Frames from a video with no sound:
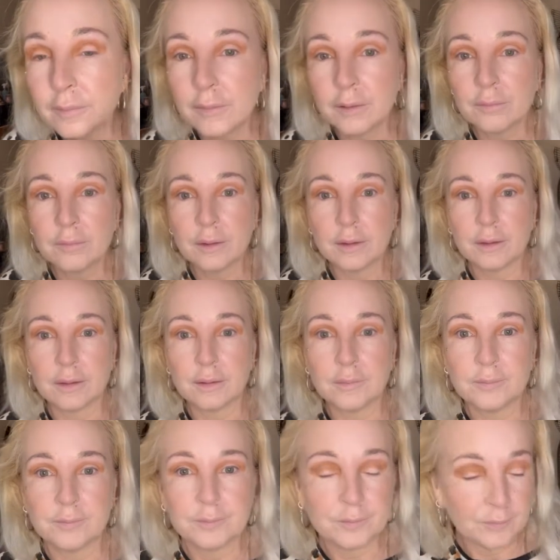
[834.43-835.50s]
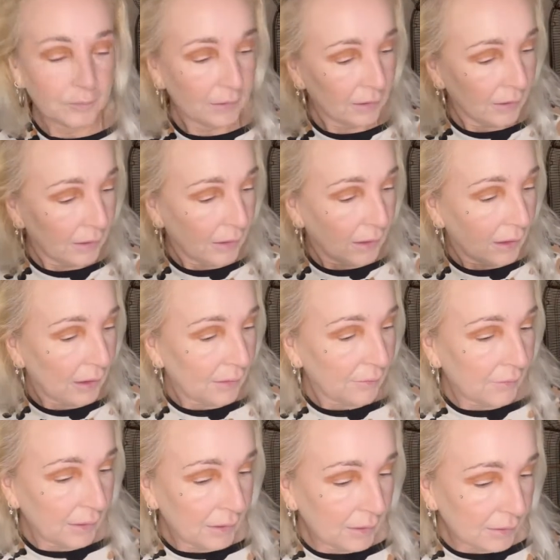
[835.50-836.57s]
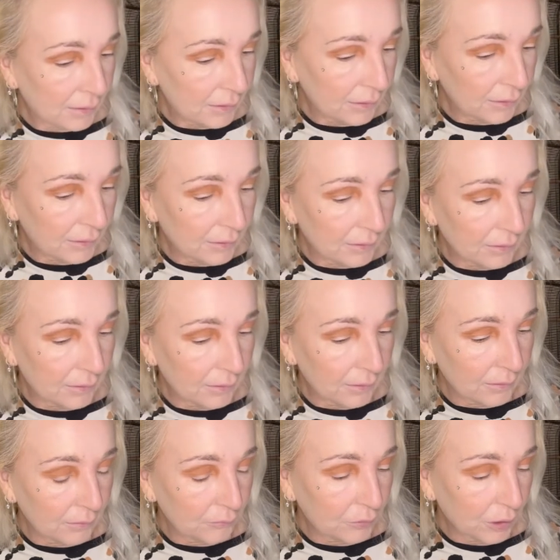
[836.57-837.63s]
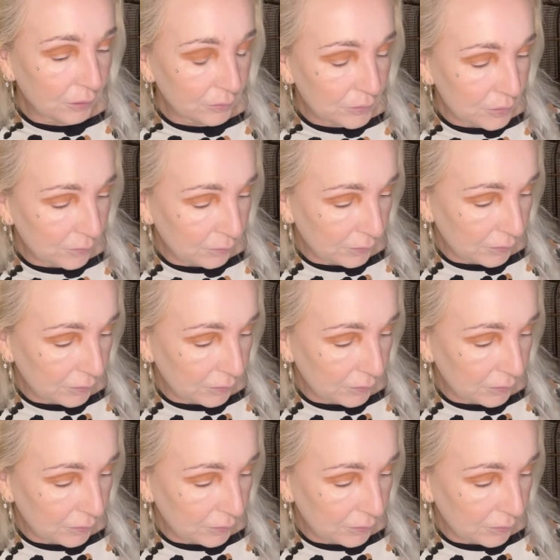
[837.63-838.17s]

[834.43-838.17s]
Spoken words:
Okay, and then I'm going to be